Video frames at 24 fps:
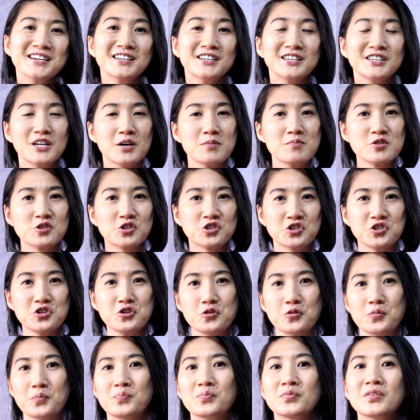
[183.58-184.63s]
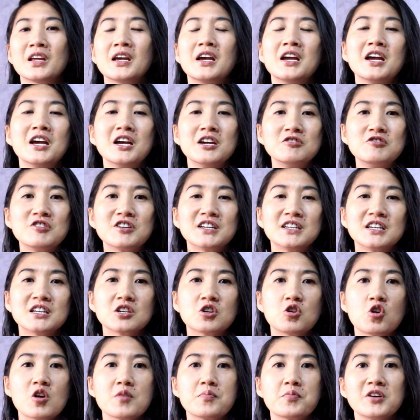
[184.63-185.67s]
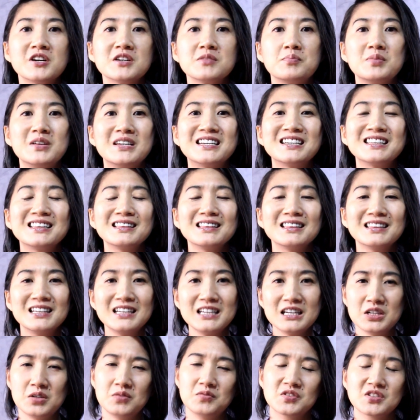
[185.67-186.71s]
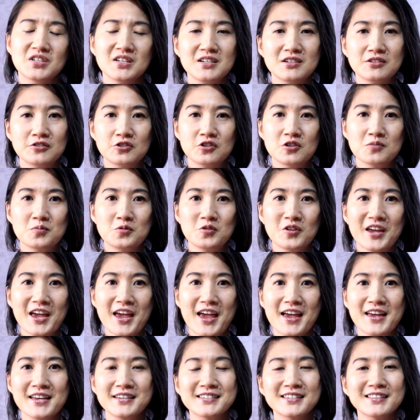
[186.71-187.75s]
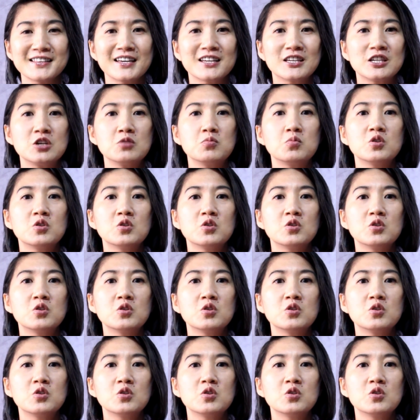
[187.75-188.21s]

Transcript: Number 2, you can incorporate beaded leaves into your bouquets like you